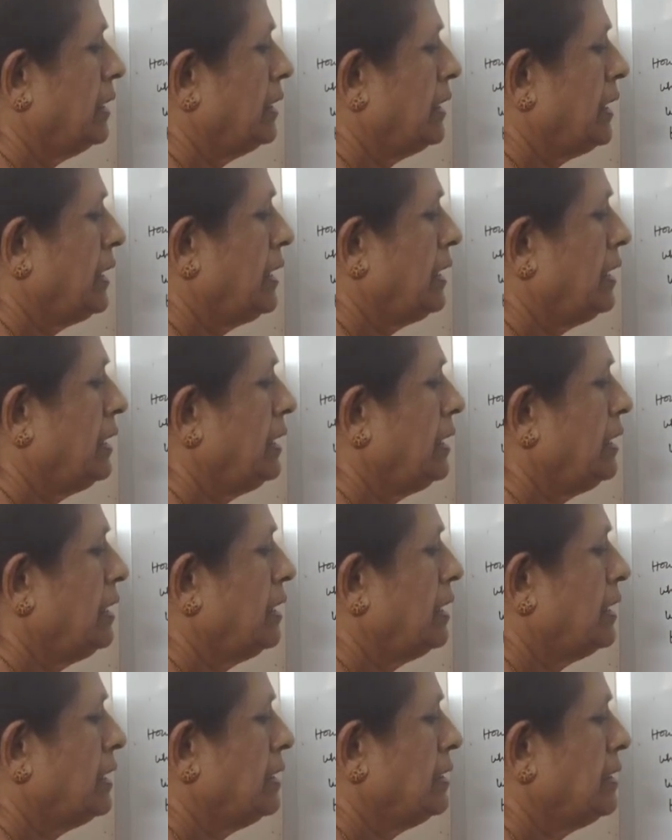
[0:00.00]
tyalin,
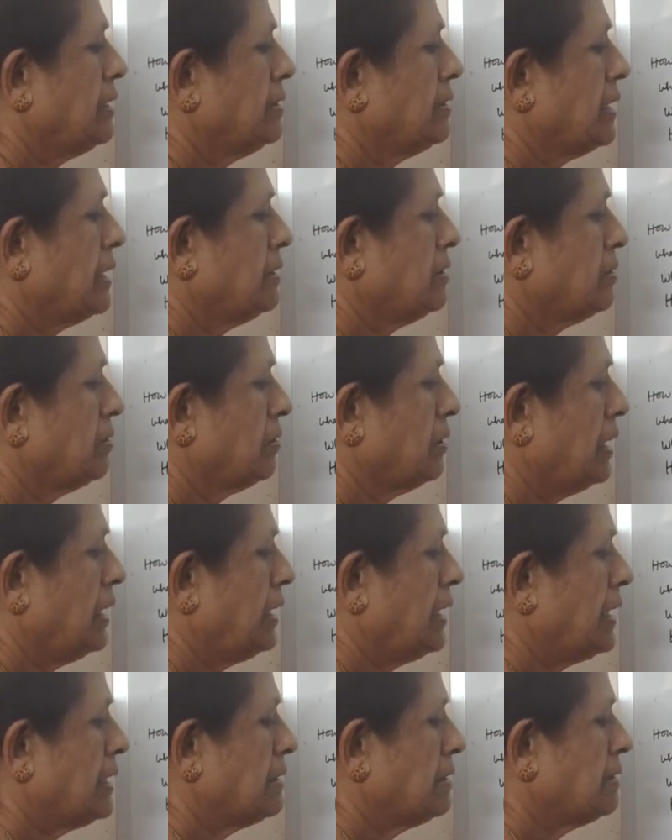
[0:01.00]
or it is also
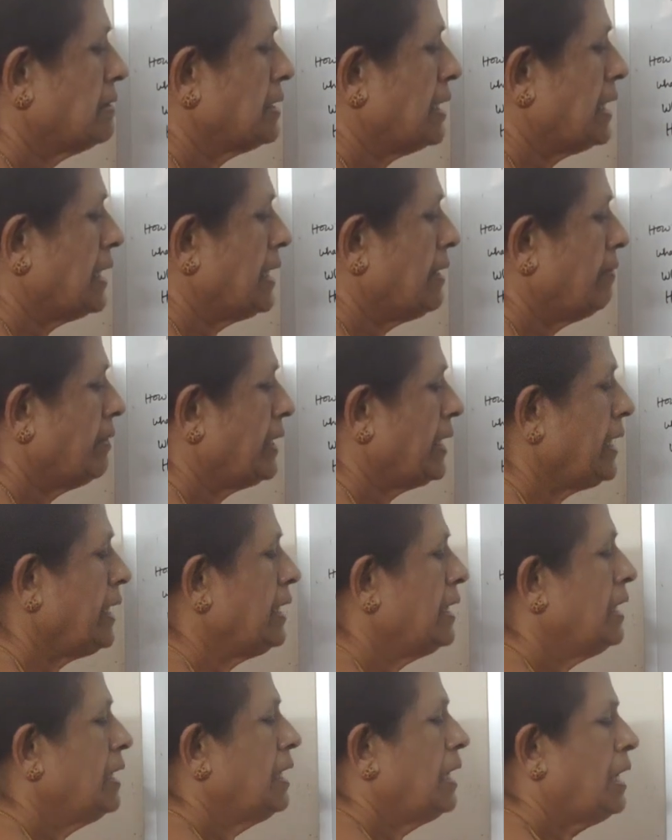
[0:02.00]
called as
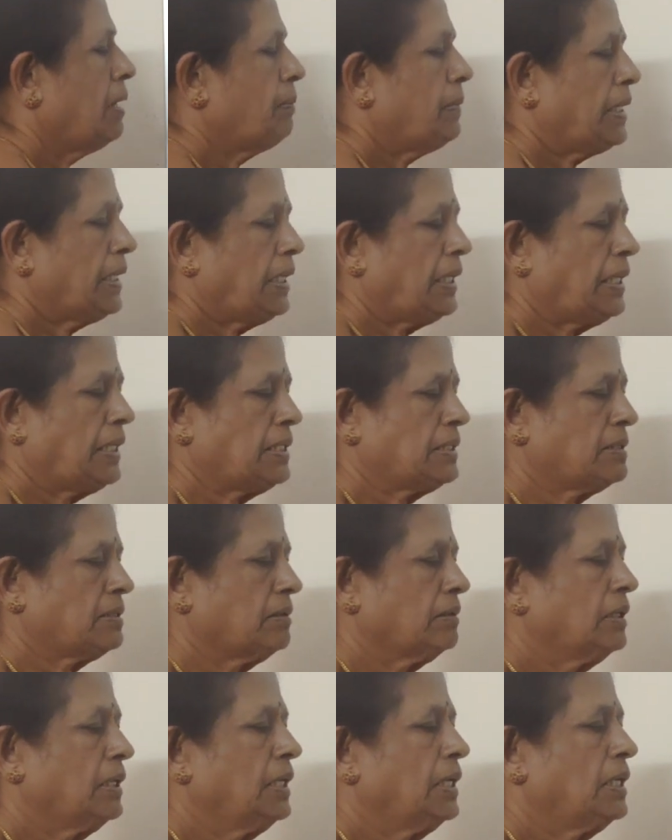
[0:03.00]
salivary amylase.
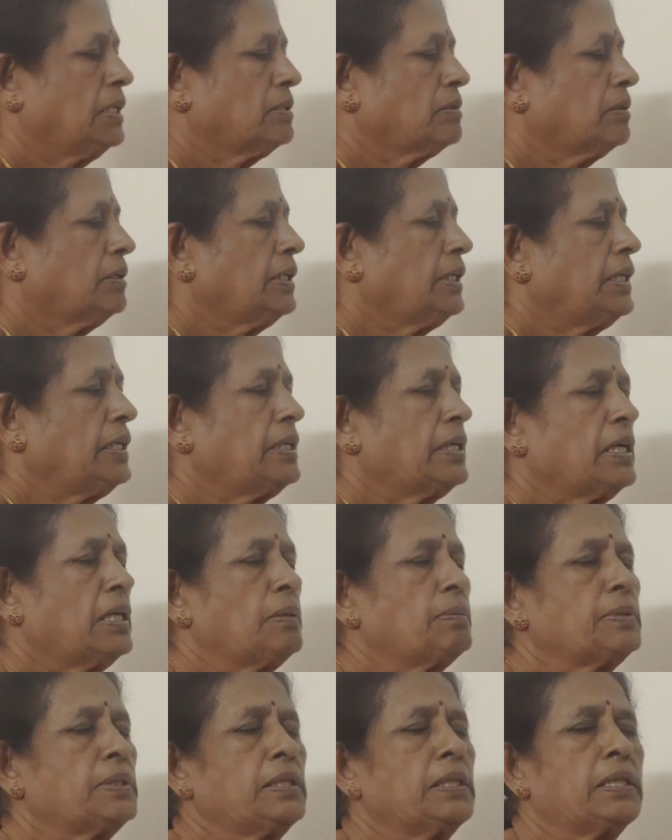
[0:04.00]
So it
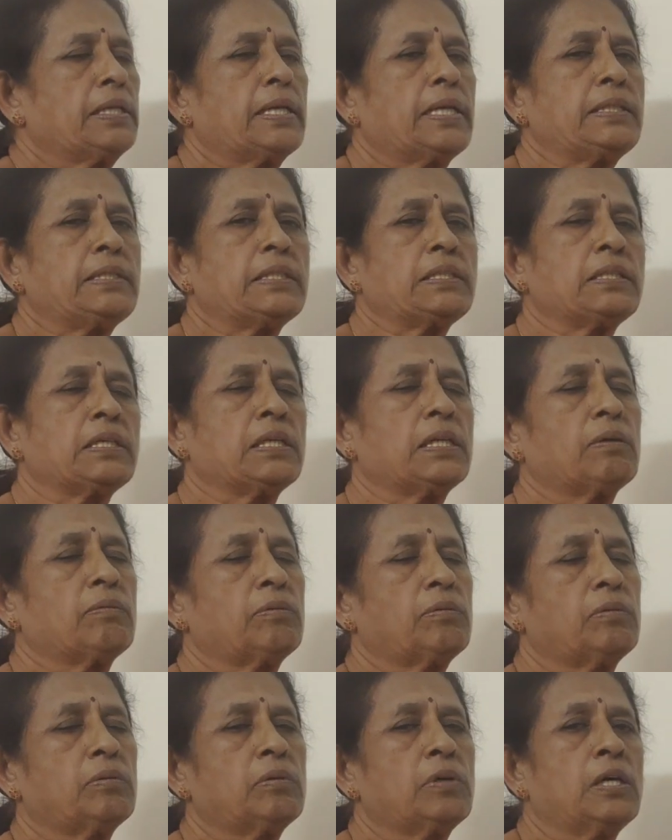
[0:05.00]
helps in the digestion of
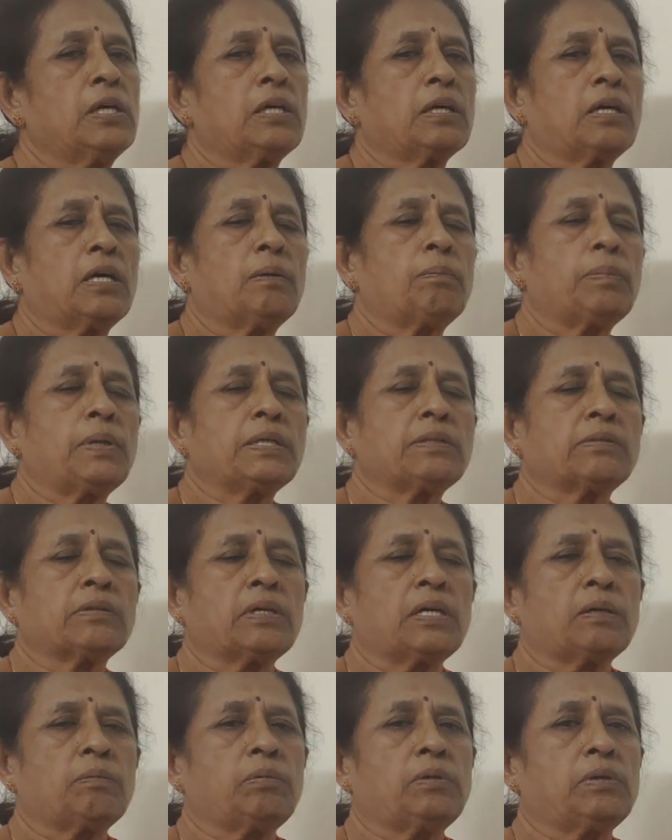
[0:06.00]
complex
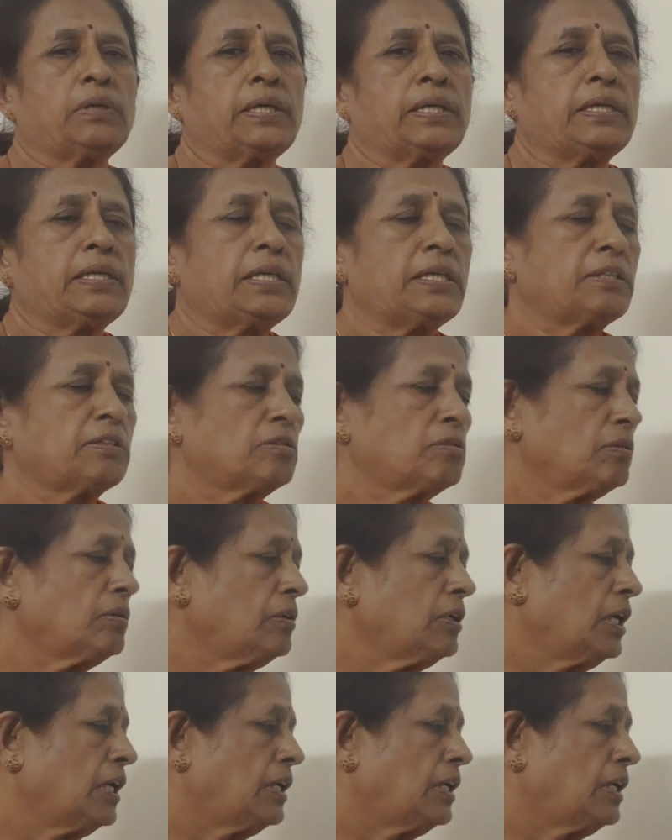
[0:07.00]
carbohydrates to